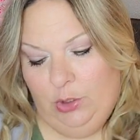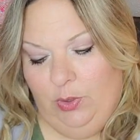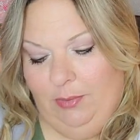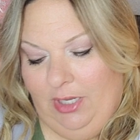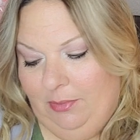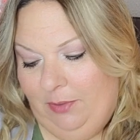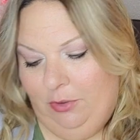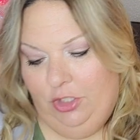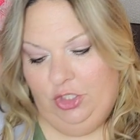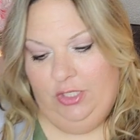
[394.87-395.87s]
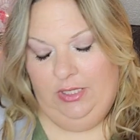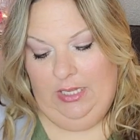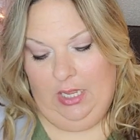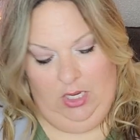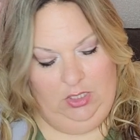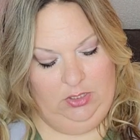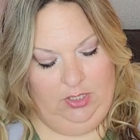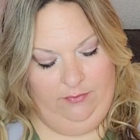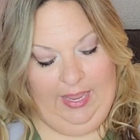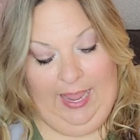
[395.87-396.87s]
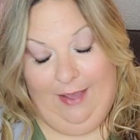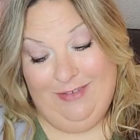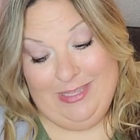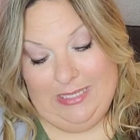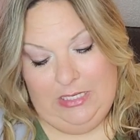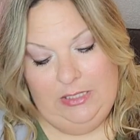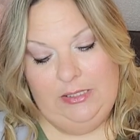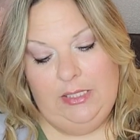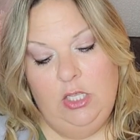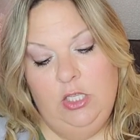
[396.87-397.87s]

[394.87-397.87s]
so we might be pushing the end of having these.